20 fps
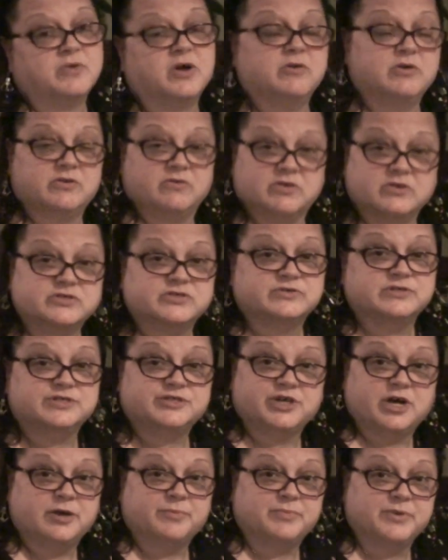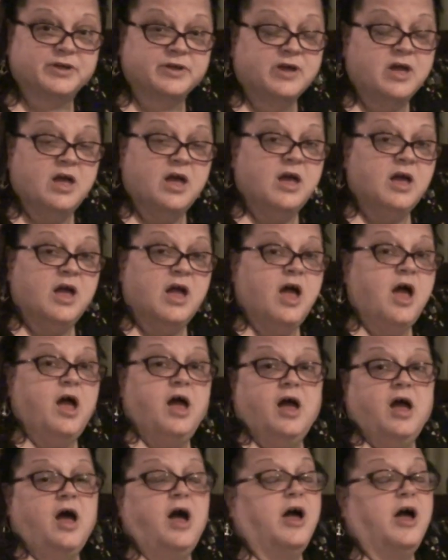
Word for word: going grocery shopping. You're welcome.